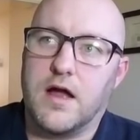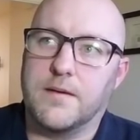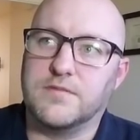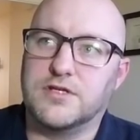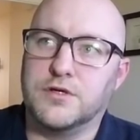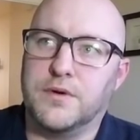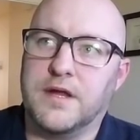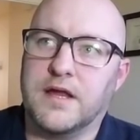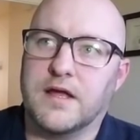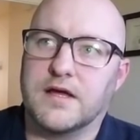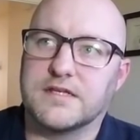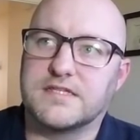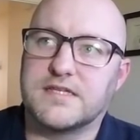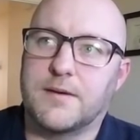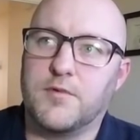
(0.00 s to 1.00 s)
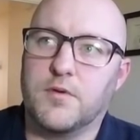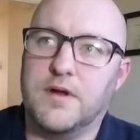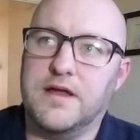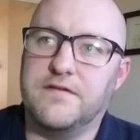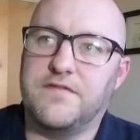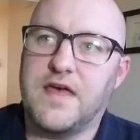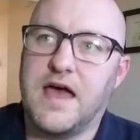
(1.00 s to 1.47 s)
I'm doing a
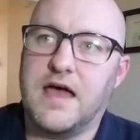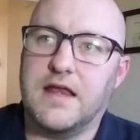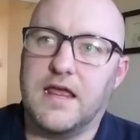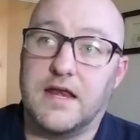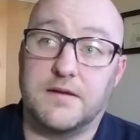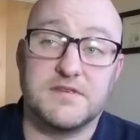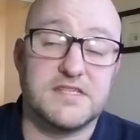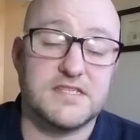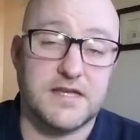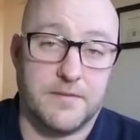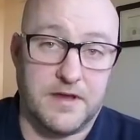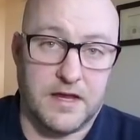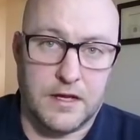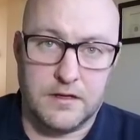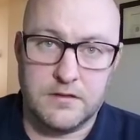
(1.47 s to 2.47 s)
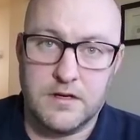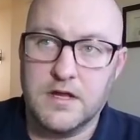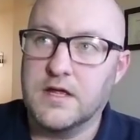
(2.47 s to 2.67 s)
summary of that and I'm summing it.